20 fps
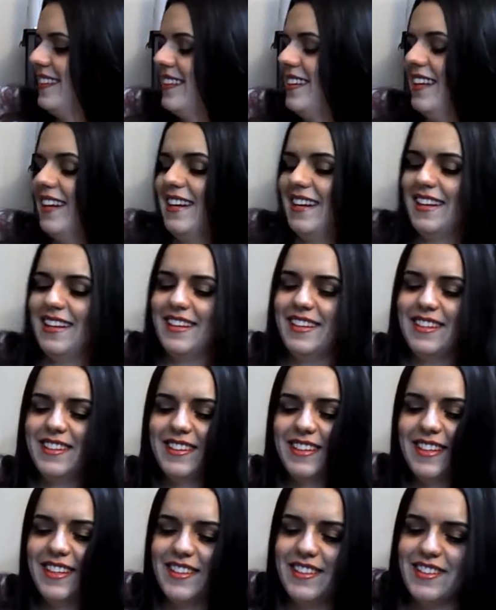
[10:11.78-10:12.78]
Yeah,
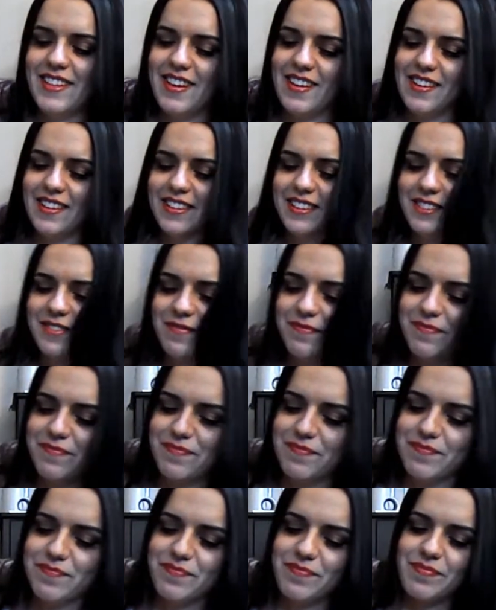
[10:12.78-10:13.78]
you're a cute dog.
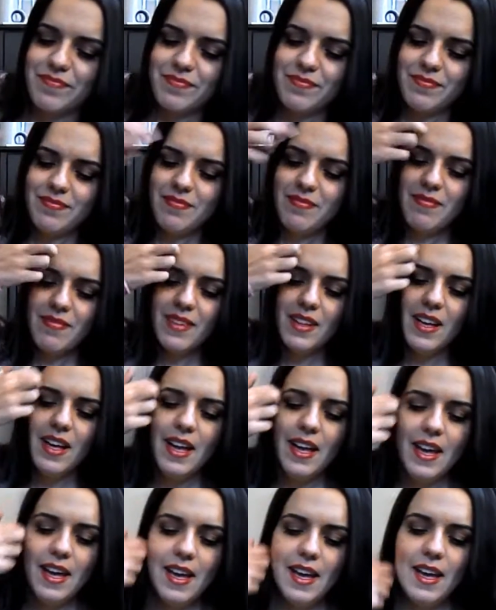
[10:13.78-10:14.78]

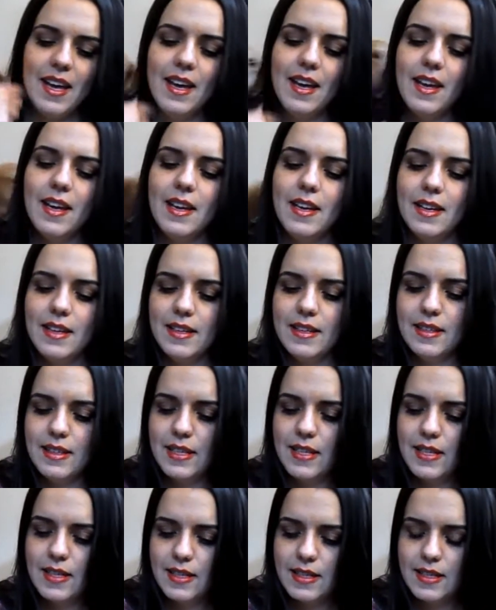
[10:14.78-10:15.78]
And